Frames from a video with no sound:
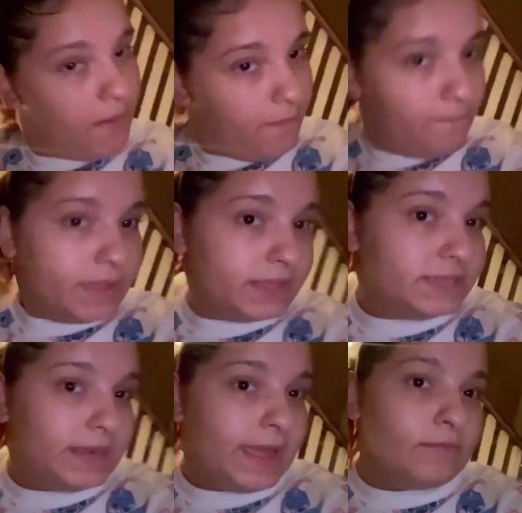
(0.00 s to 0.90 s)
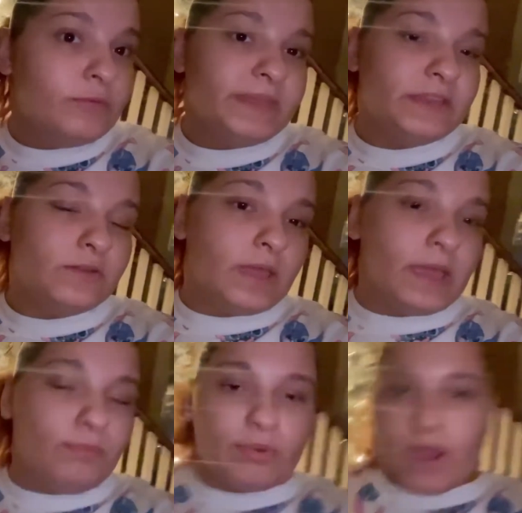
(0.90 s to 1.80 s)
But today I'm going to be doing
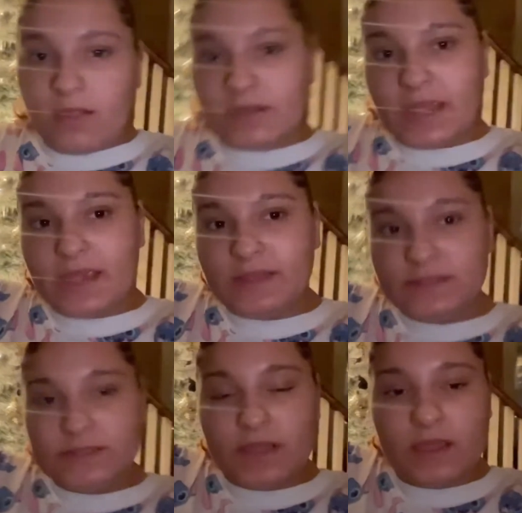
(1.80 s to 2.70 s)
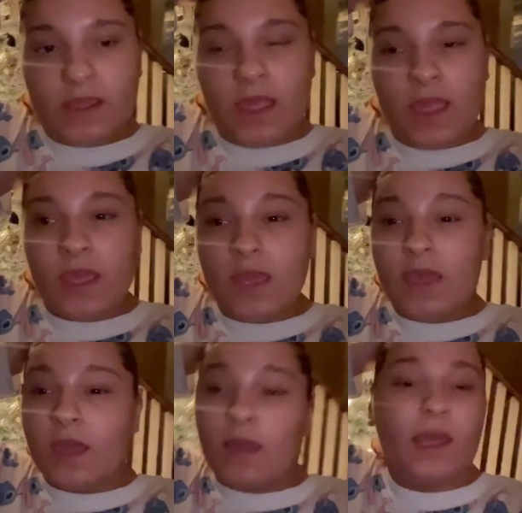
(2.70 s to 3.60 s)
brownies.
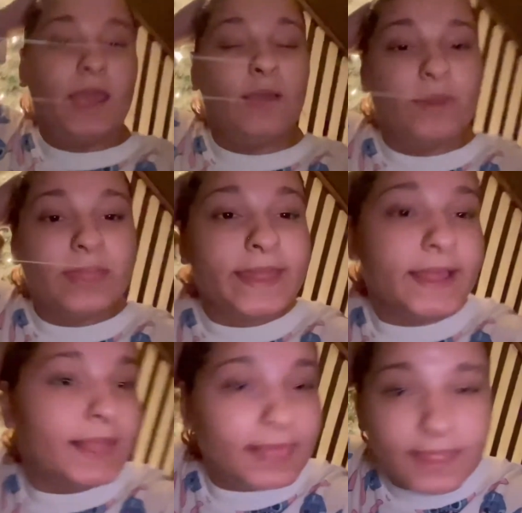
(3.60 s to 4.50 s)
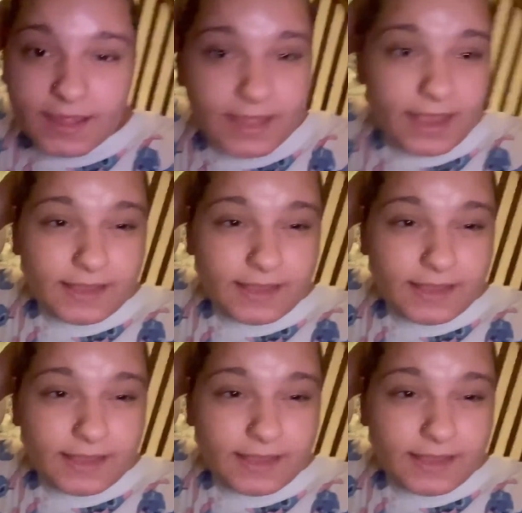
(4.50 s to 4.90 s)
Cooking with Lily.